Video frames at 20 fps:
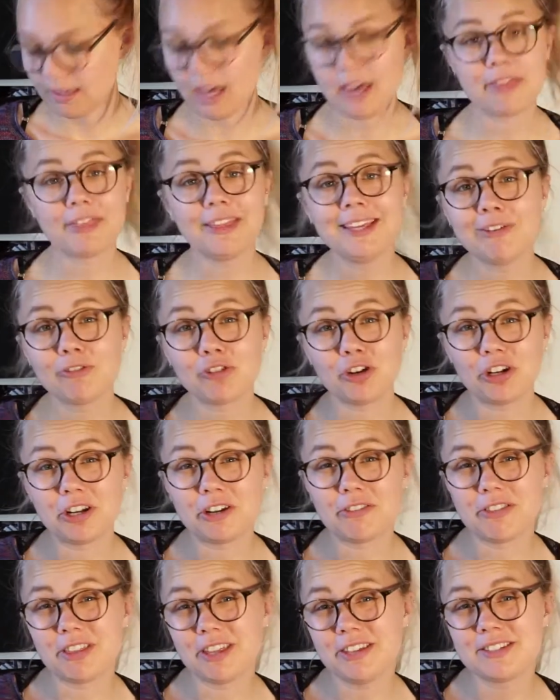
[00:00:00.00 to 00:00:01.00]
think I've got
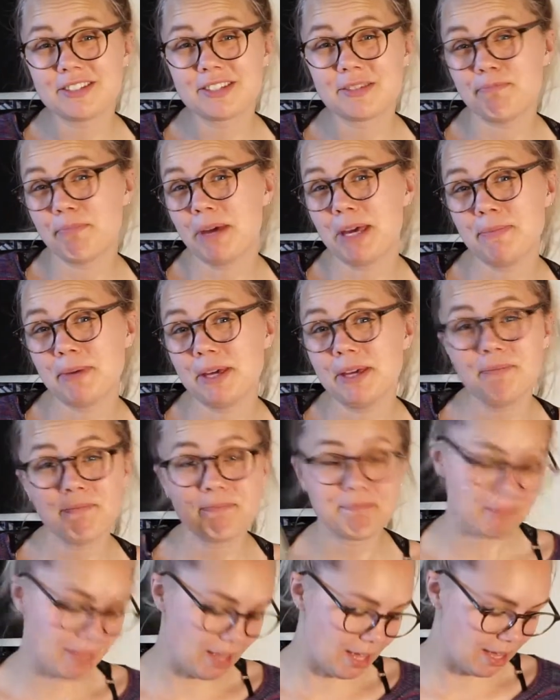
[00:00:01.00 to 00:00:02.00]
enough of this, maybe.
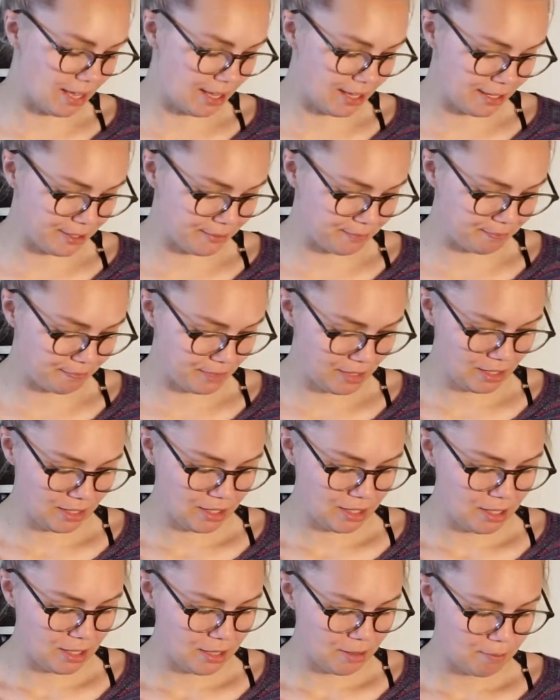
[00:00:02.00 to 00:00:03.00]

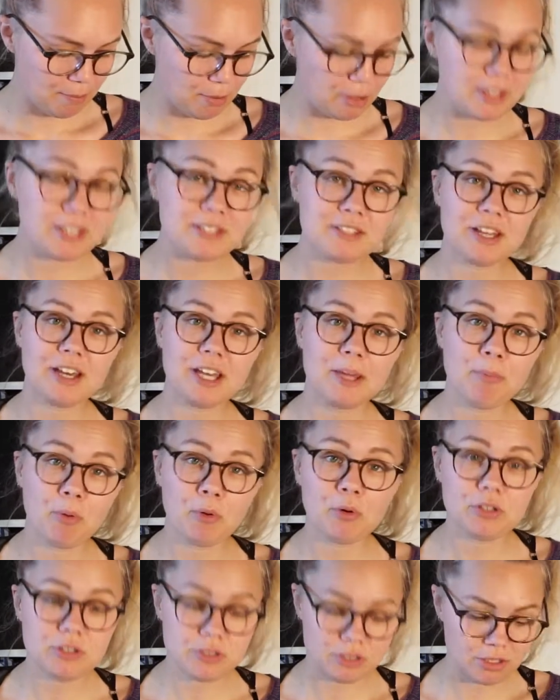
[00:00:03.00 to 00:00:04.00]
But the entire
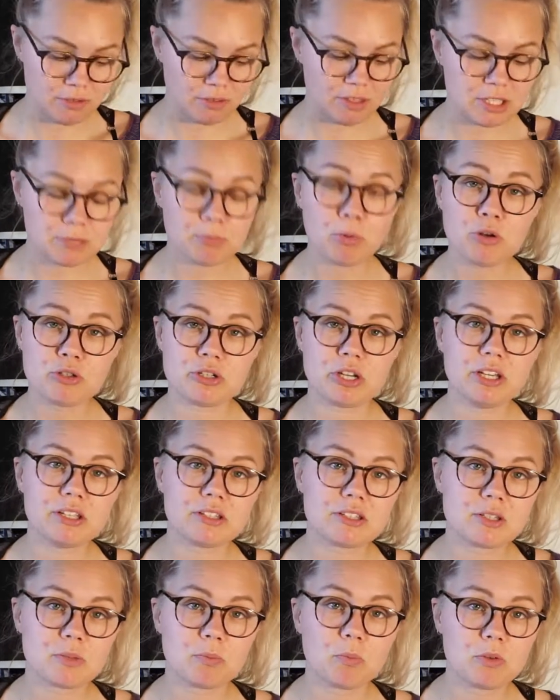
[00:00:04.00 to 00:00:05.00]
point of this
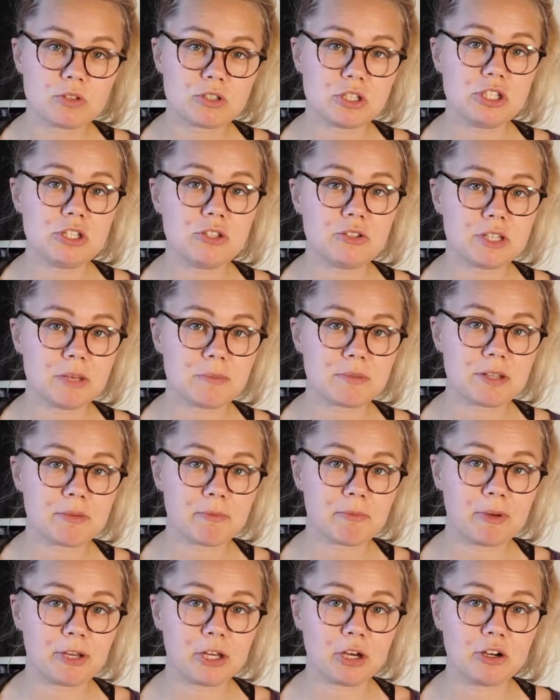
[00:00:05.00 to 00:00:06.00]
project was to use up some
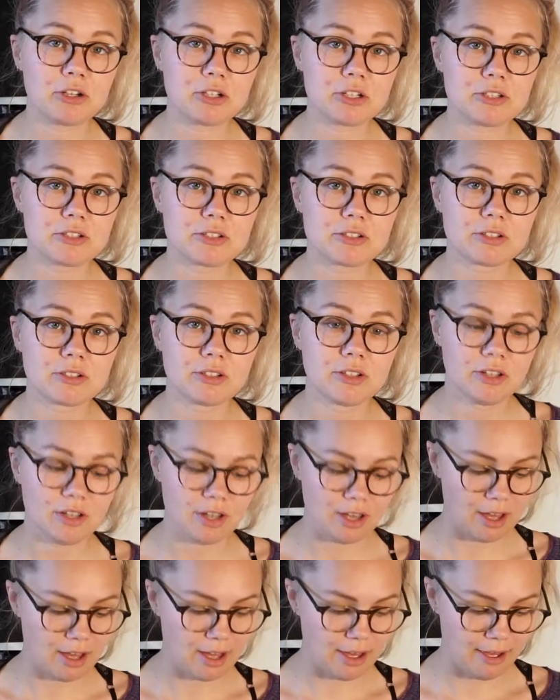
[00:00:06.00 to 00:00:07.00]
of my yardage,
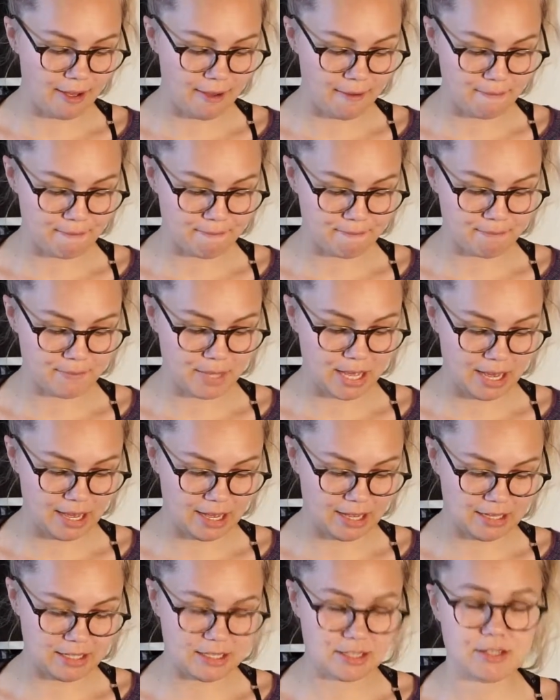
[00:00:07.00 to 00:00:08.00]

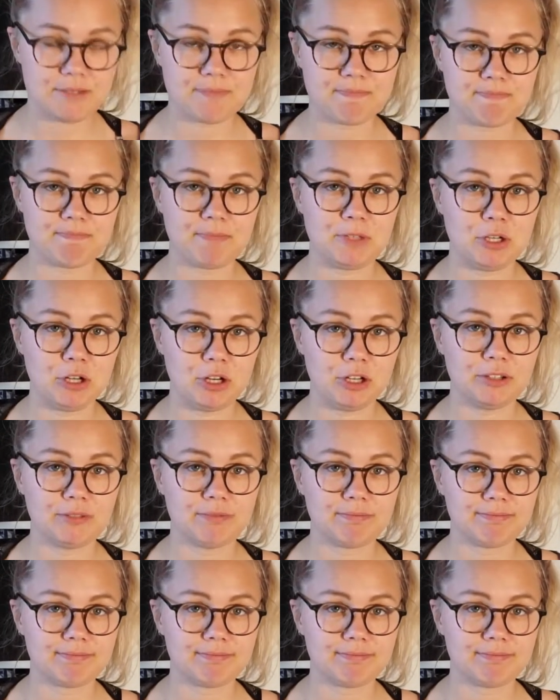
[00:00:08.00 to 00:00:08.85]
and, you know,